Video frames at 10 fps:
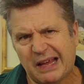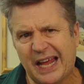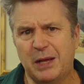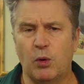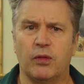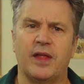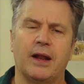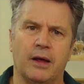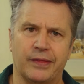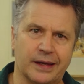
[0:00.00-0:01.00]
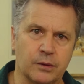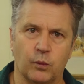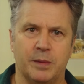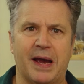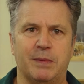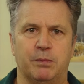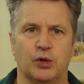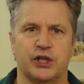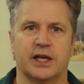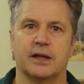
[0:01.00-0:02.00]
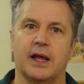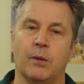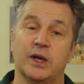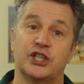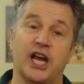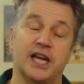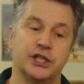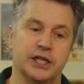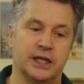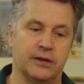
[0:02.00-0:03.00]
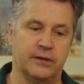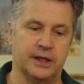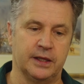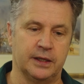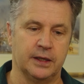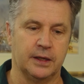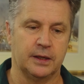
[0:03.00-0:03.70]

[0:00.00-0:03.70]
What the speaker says: Any more than that, I think we may be pushing it and we're changing the